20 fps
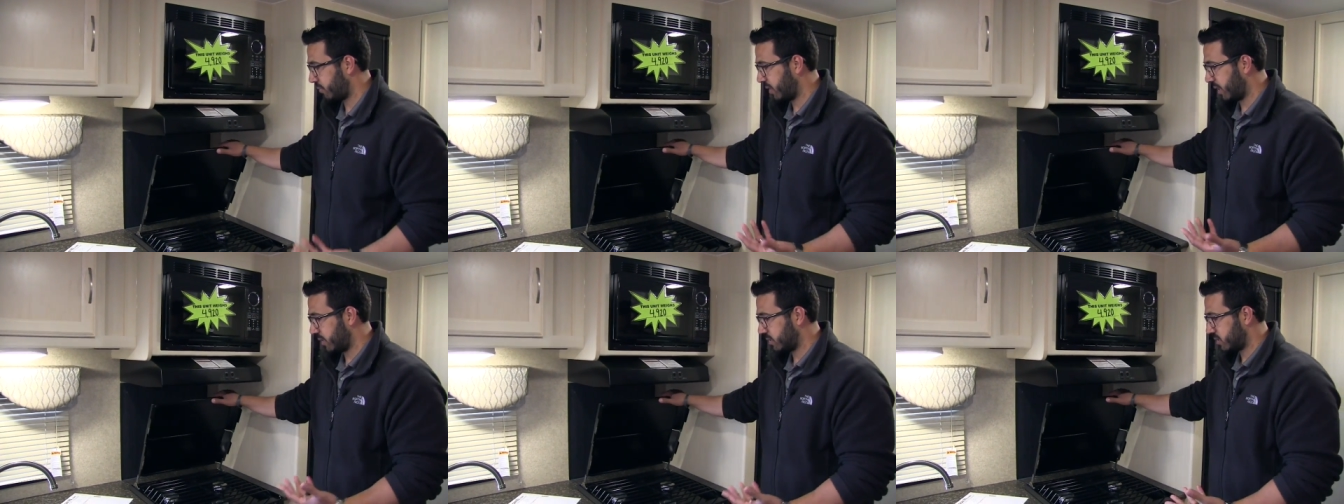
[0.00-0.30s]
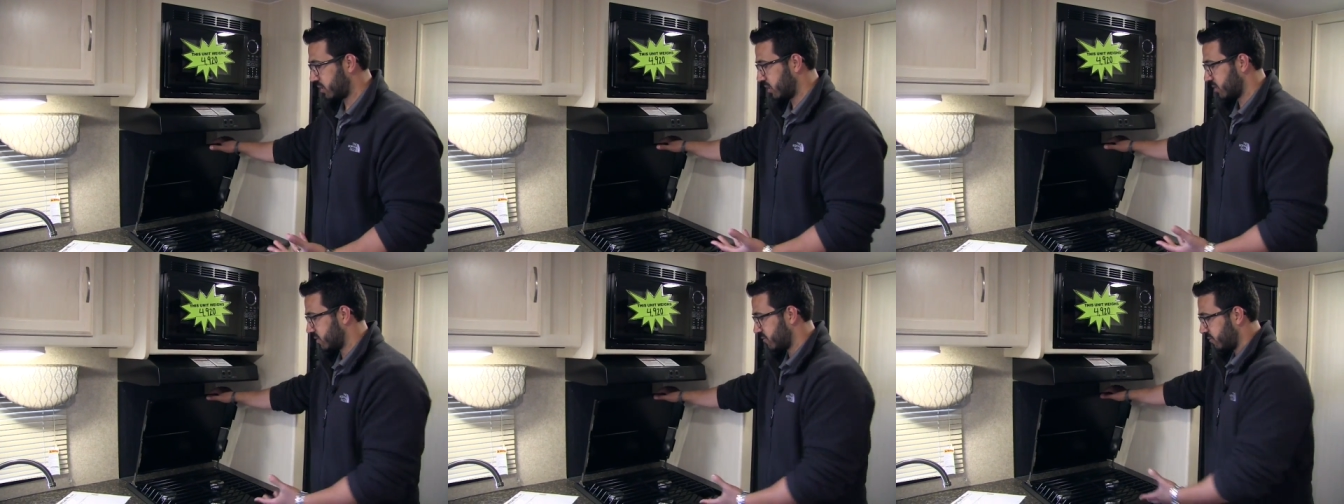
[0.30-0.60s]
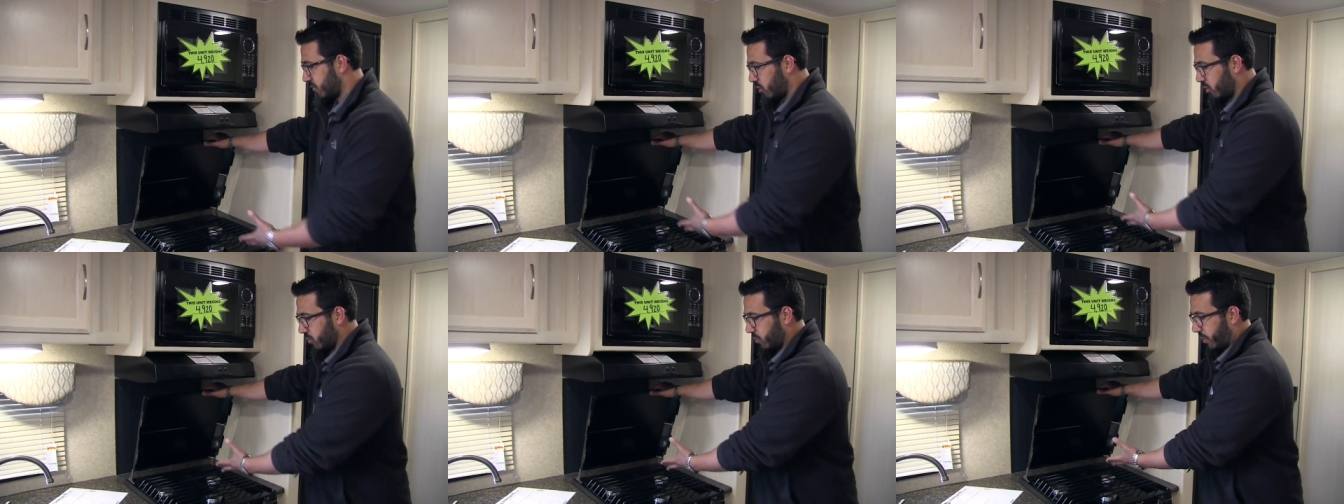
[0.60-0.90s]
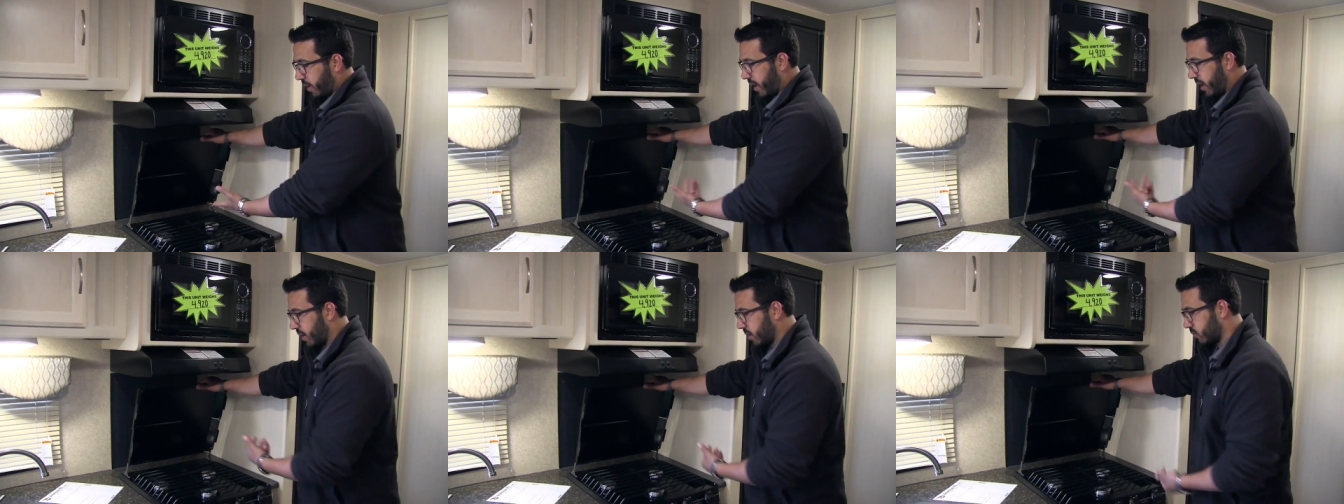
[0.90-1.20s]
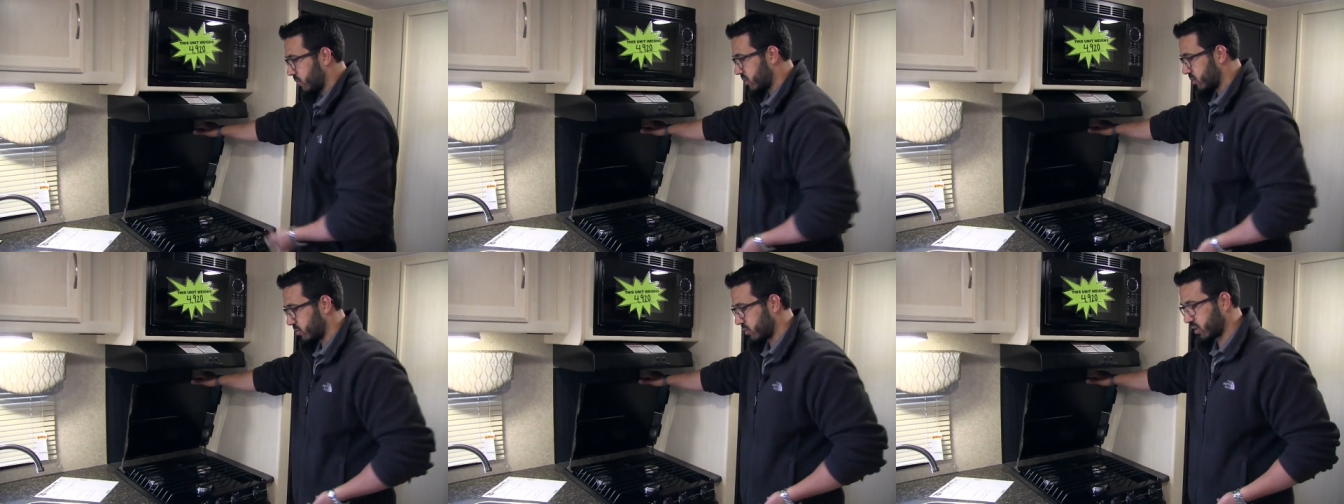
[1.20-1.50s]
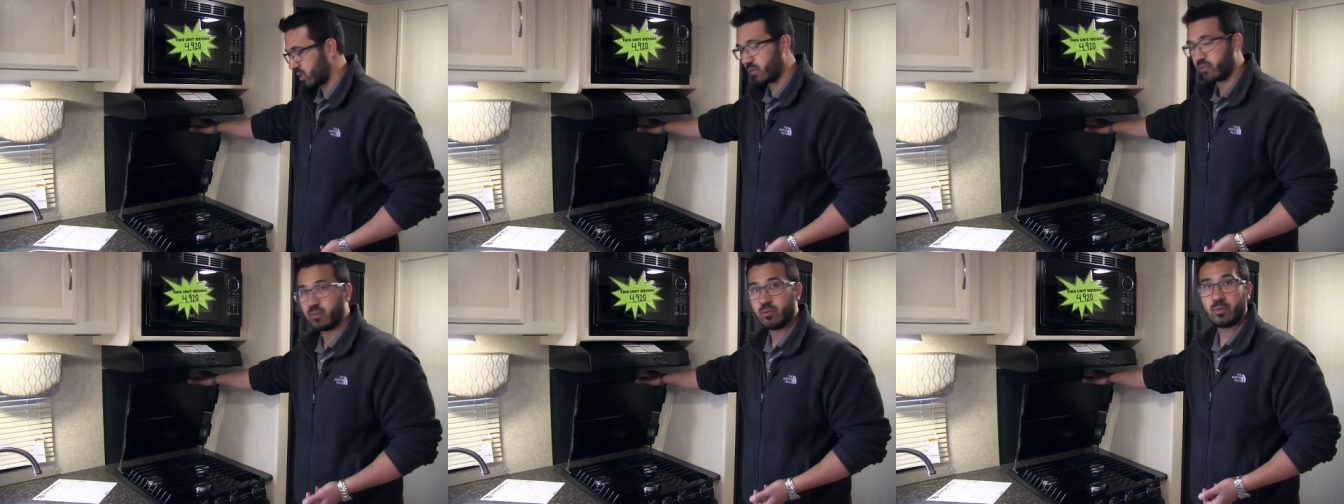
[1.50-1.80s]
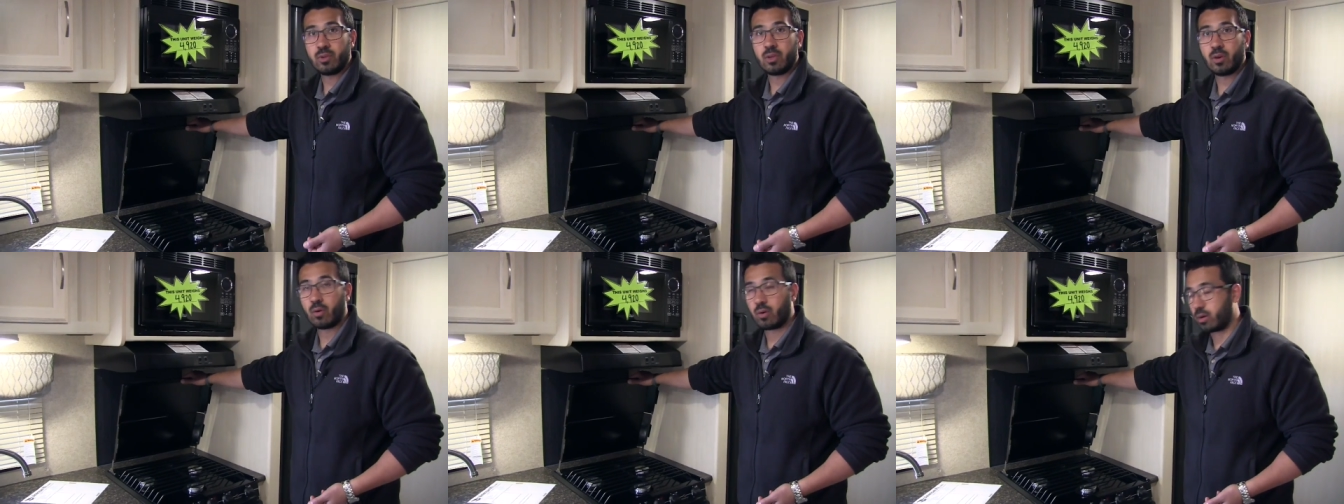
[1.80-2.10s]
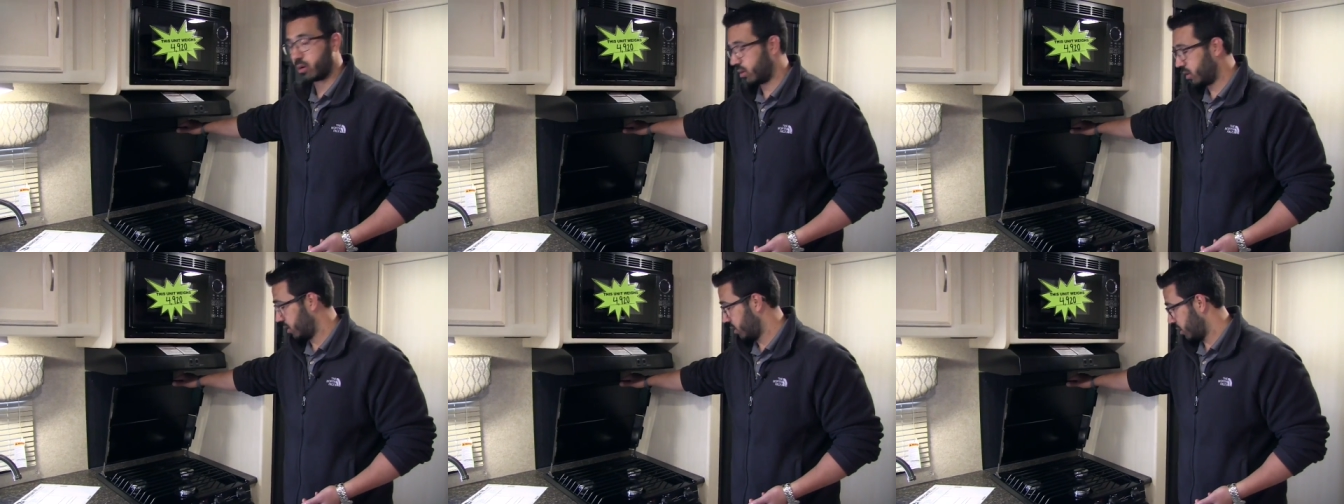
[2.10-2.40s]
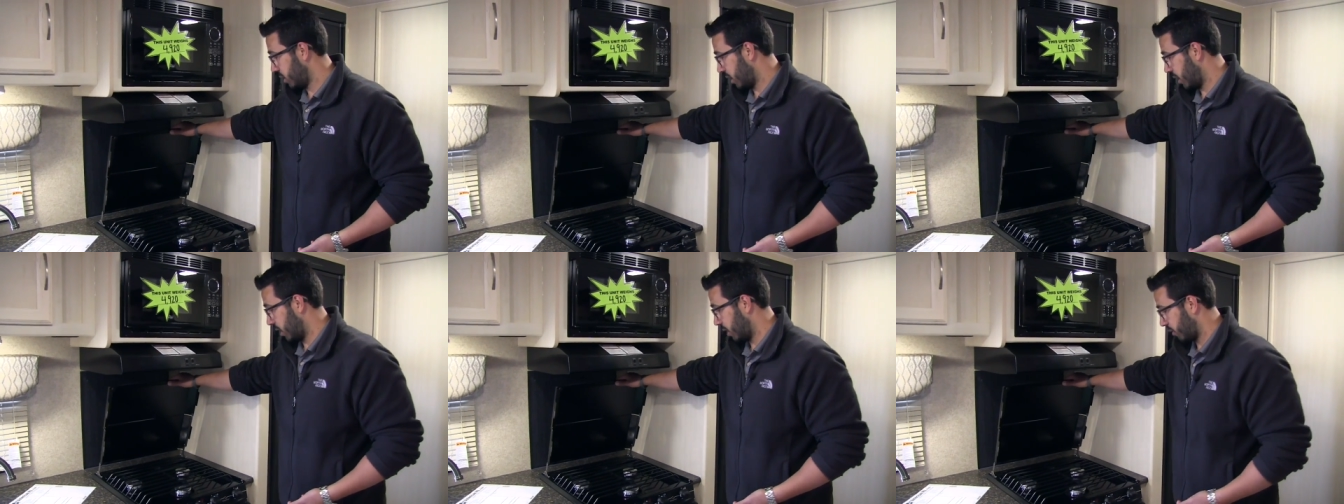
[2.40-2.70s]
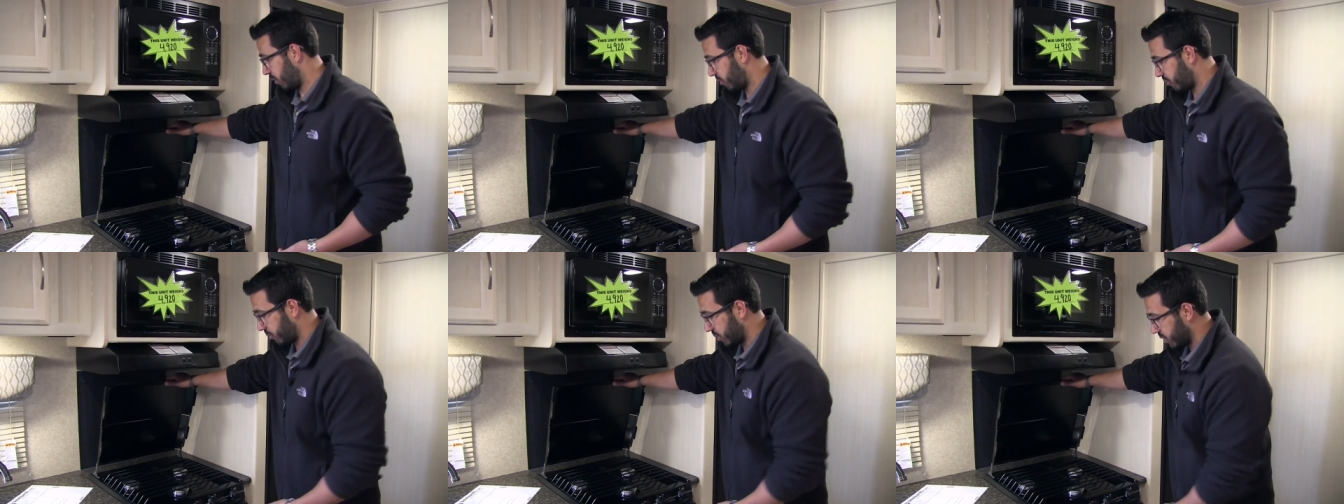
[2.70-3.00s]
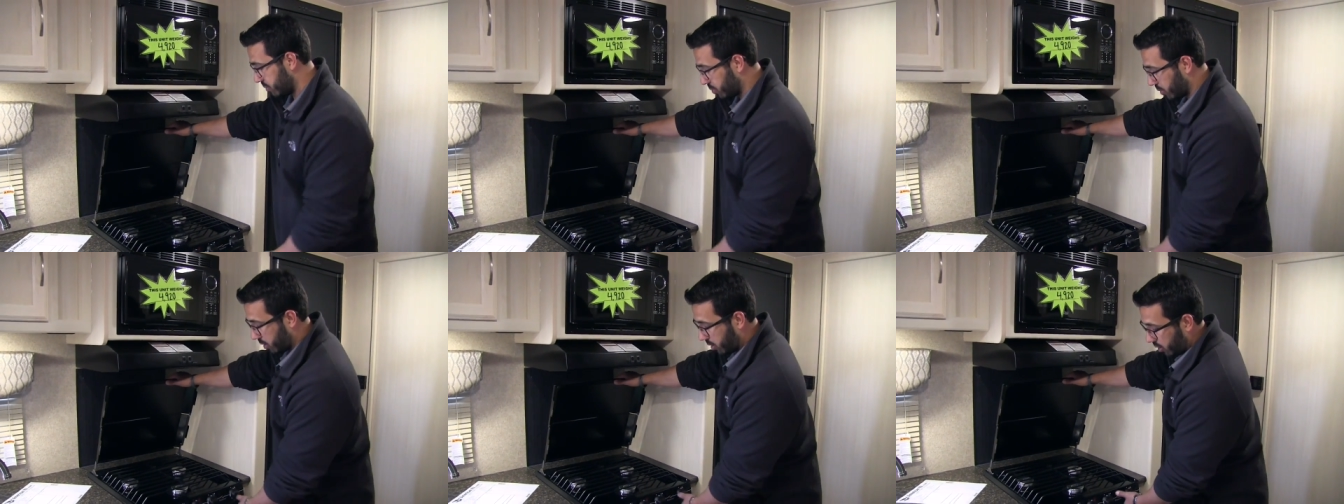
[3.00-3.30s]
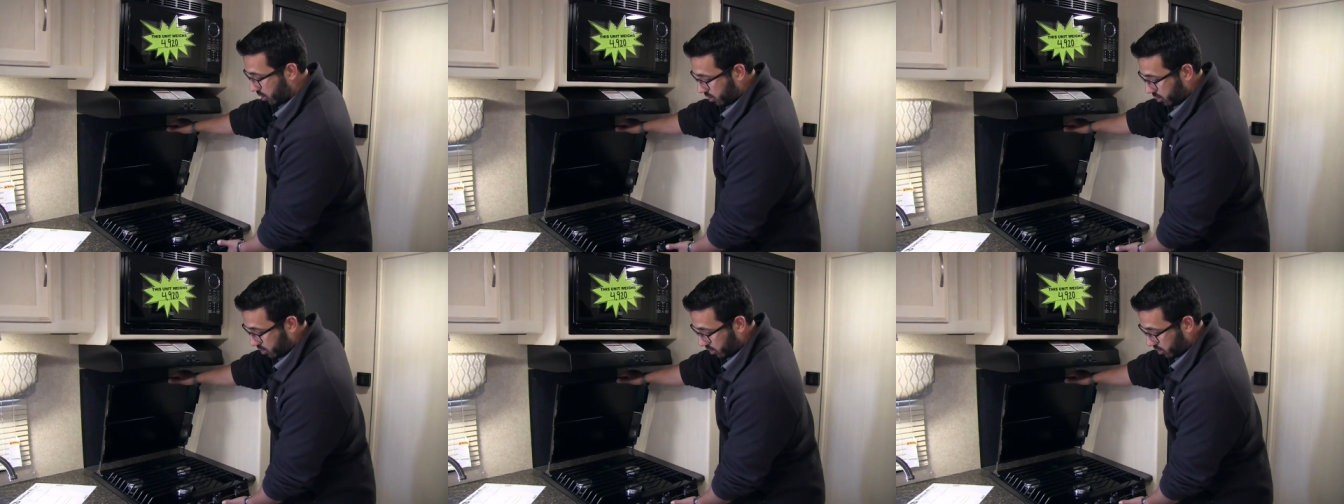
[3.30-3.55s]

That does fold back, which will give you your uh, three burner